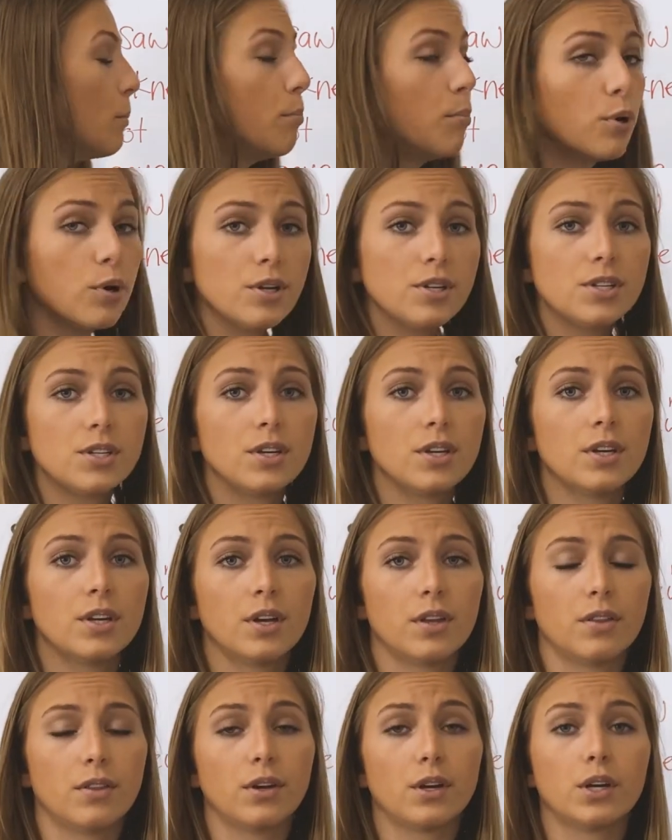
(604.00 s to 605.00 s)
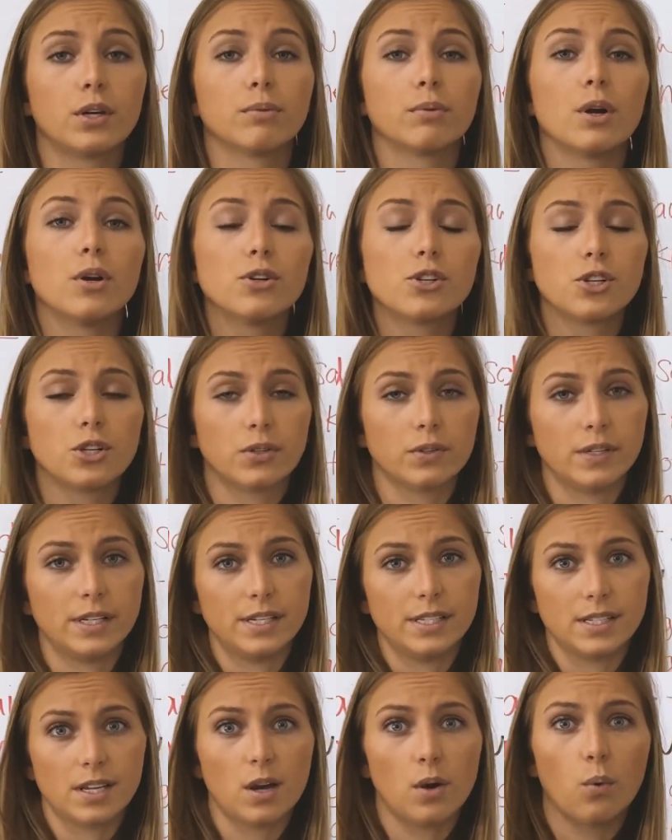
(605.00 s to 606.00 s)
put the
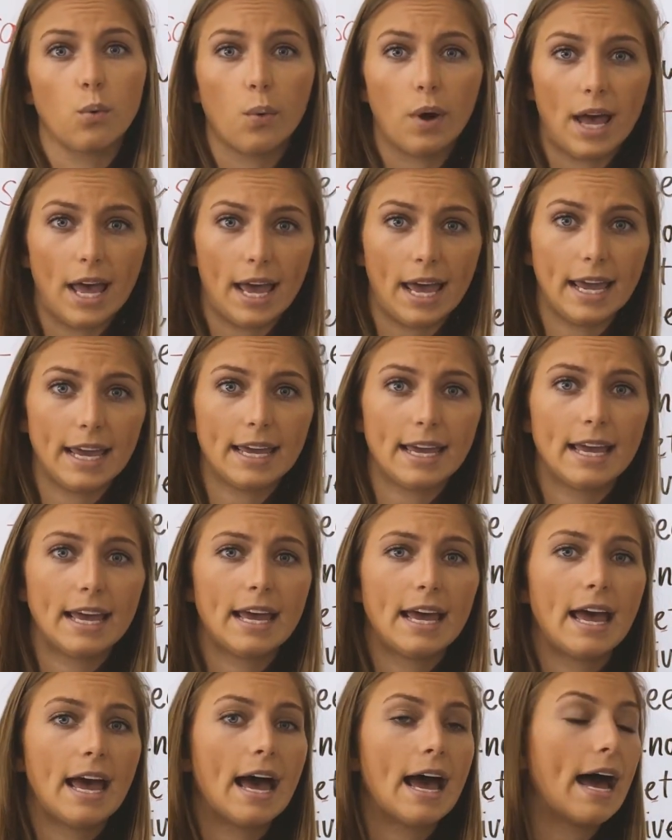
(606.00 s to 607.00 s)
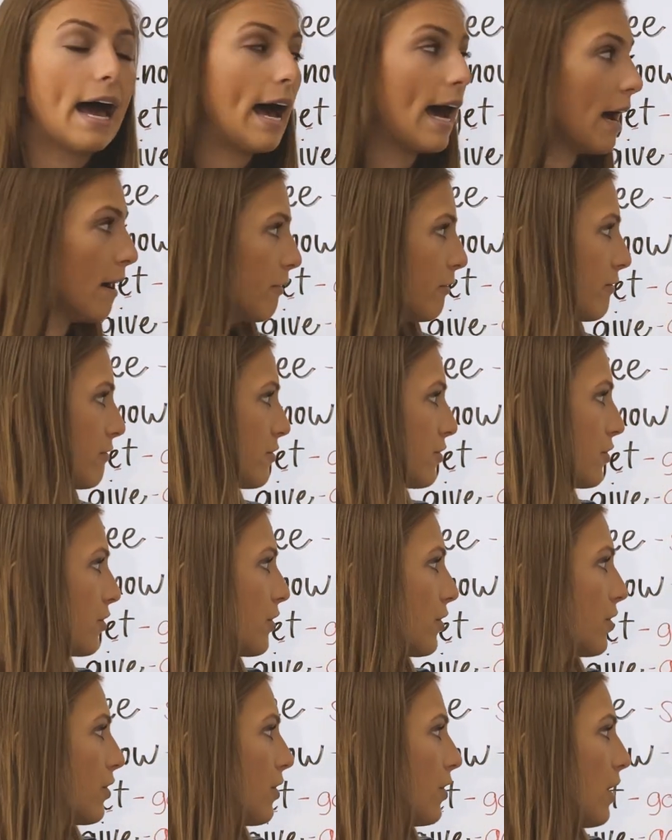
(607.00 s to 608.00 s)
groceries away
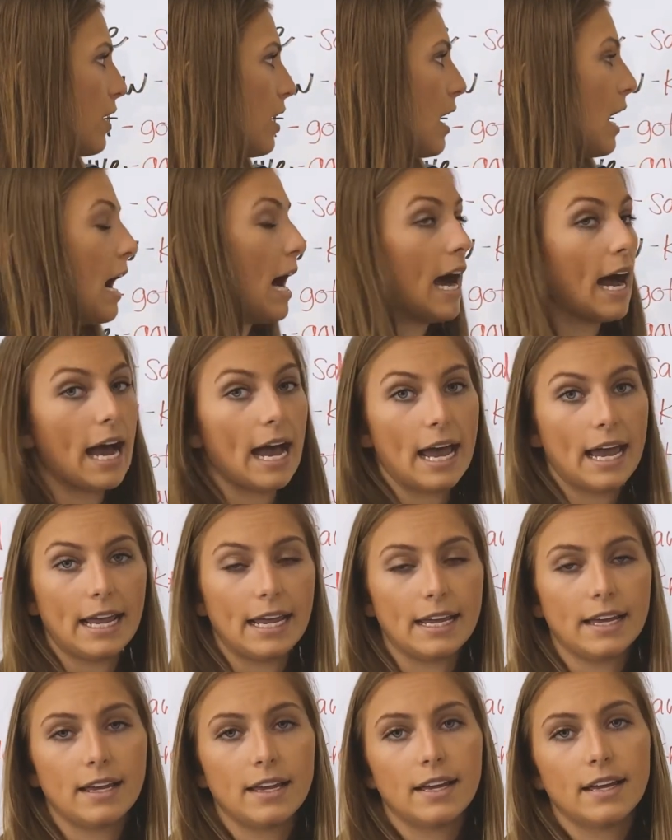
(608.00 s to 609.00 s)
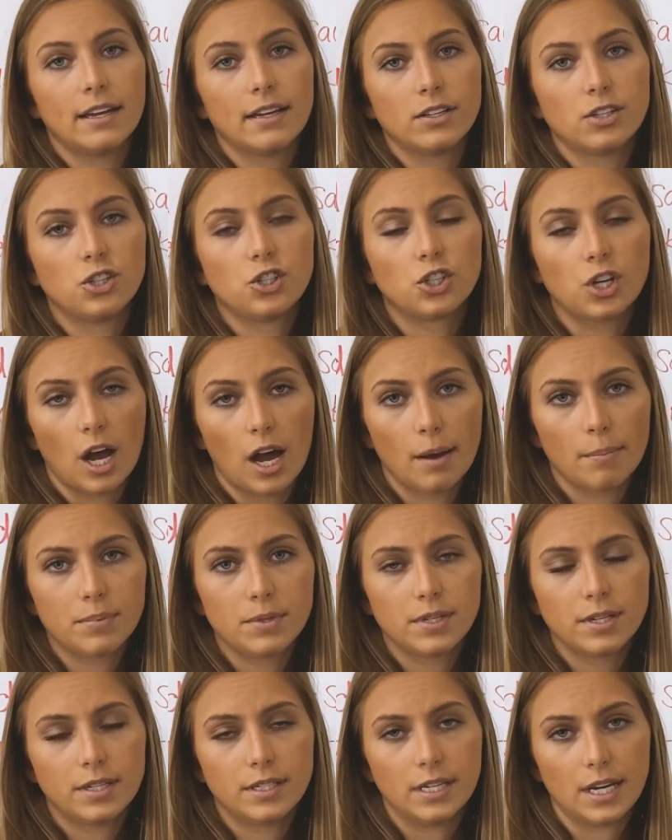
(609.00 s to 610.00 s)
after I
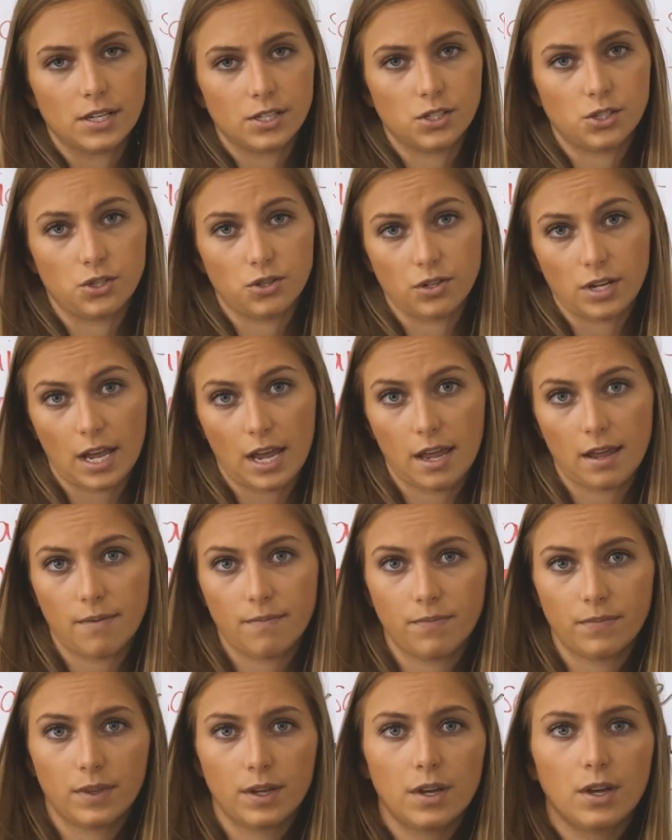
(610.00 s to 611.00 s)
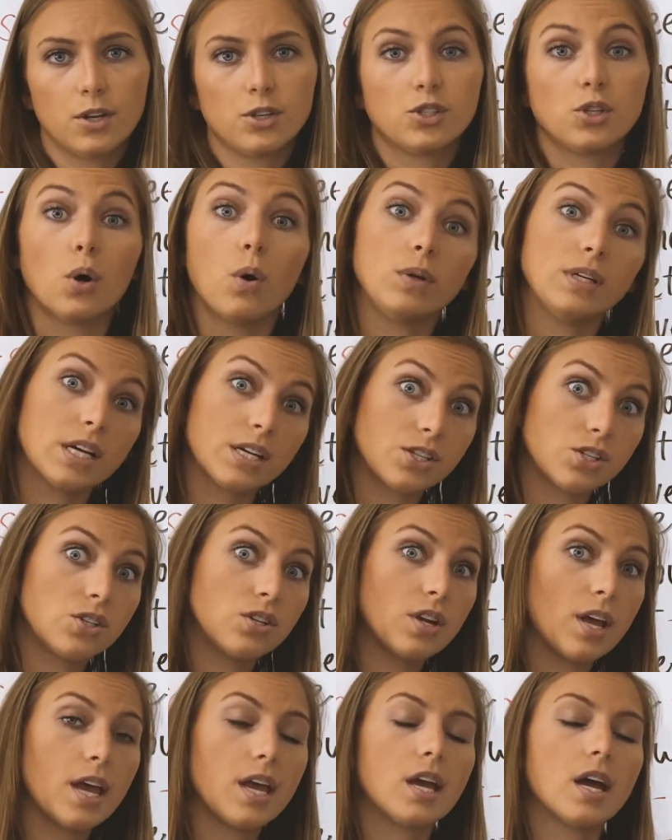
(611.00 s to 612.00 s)
shopped yesterday. So
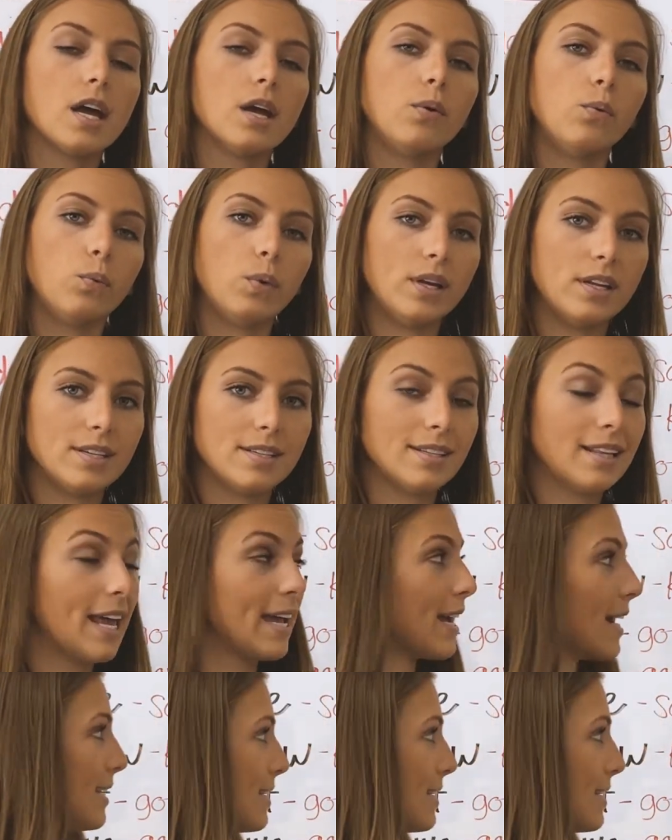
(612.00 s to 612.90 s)
yesterday I went, like